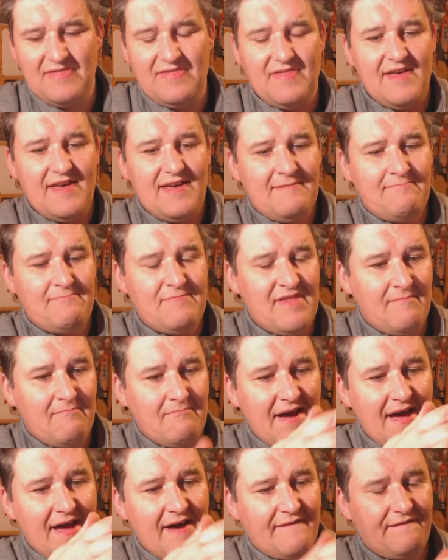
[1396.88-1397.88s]
The
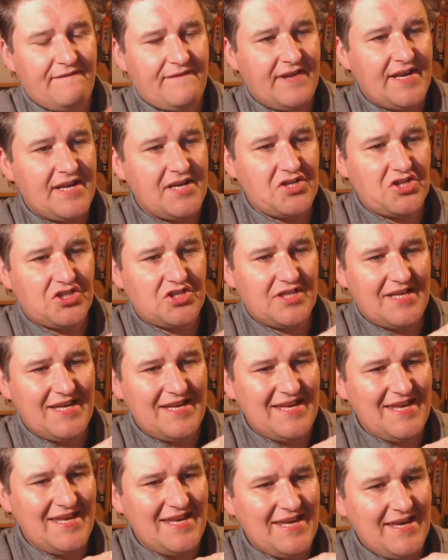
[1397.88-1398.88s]
matte
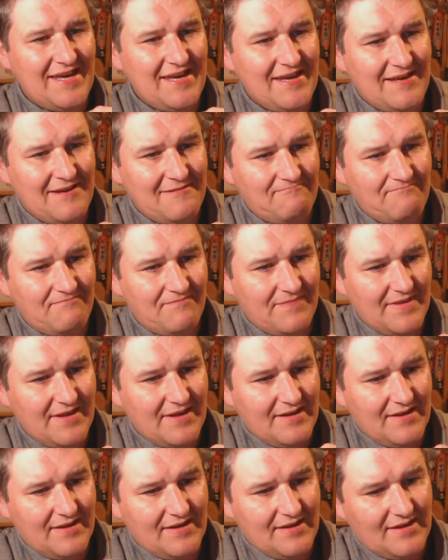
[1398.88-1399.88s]
finish, I
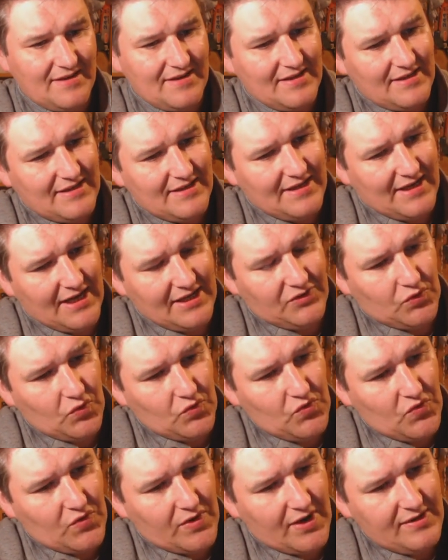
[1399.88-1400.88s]

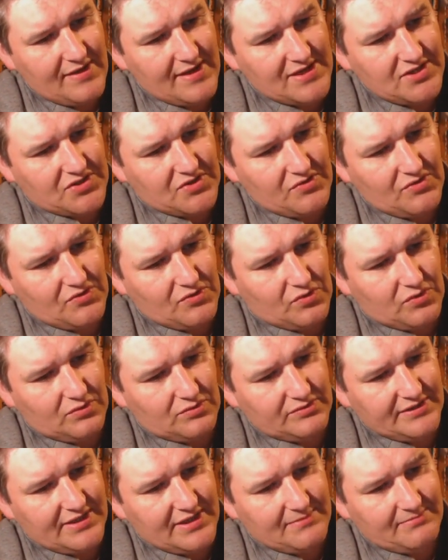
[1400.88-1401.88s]
don't know how that's going to
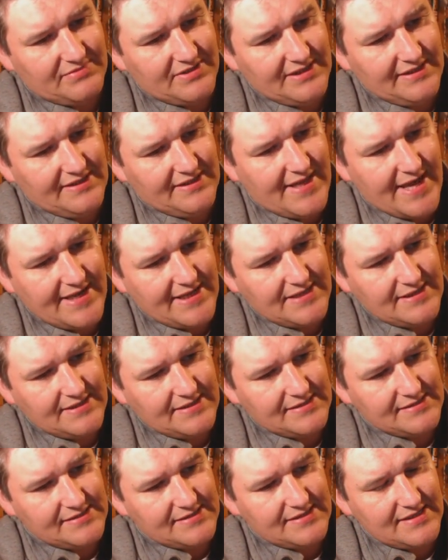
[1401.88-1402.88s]
hold up to
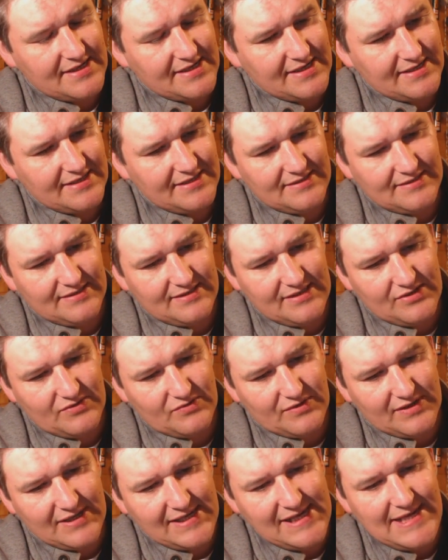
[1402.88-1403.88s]
dings and,
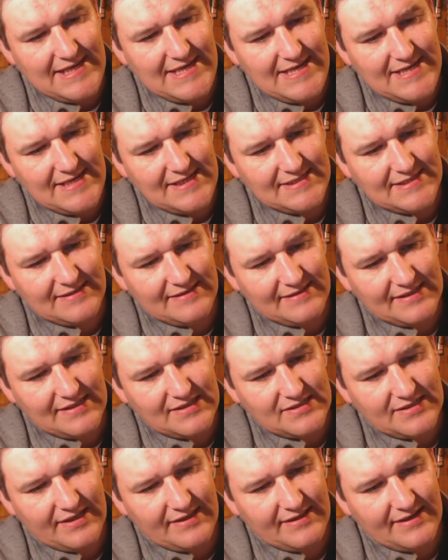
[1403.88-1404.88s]
you know, keys
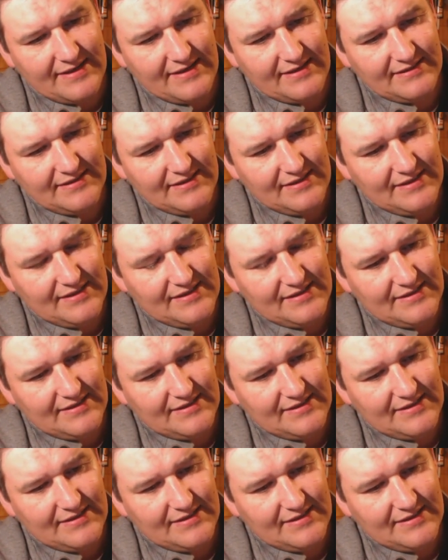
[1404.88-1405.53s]
and things like that.